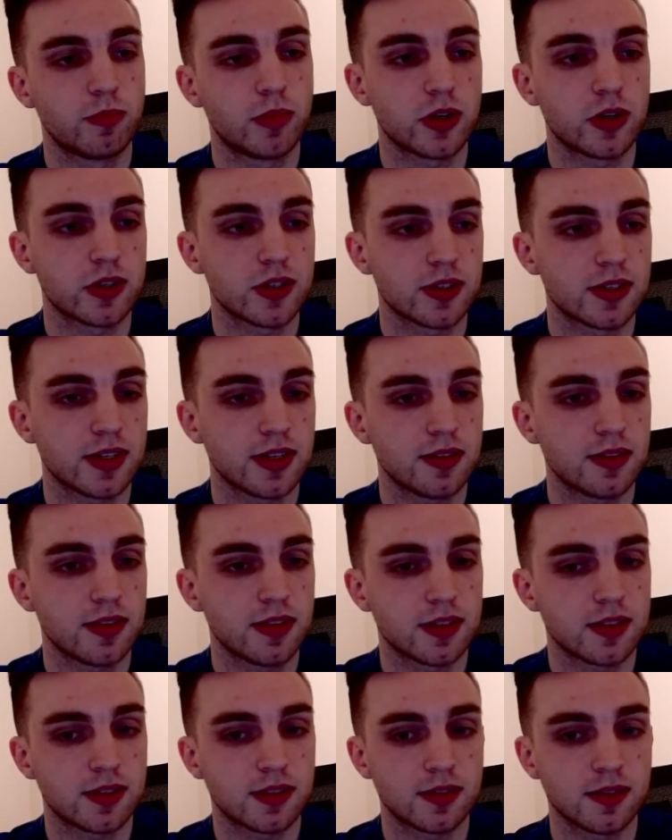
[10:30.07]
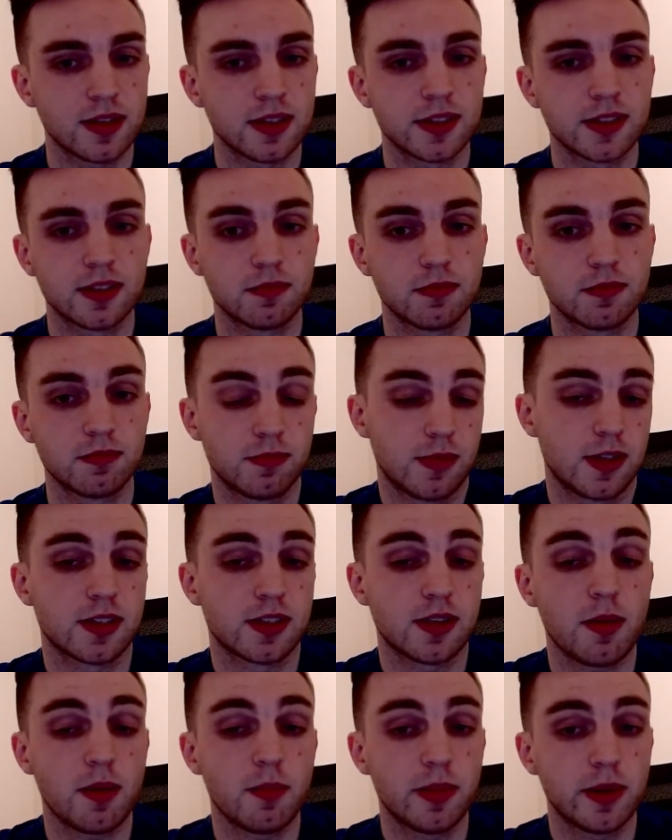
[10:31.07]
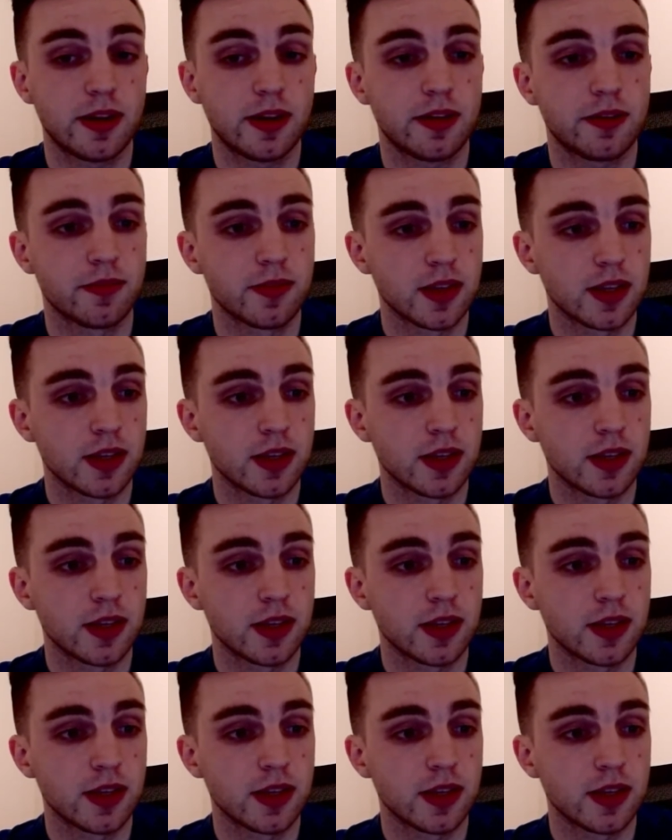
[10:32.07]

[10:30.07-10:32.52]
purchasing this company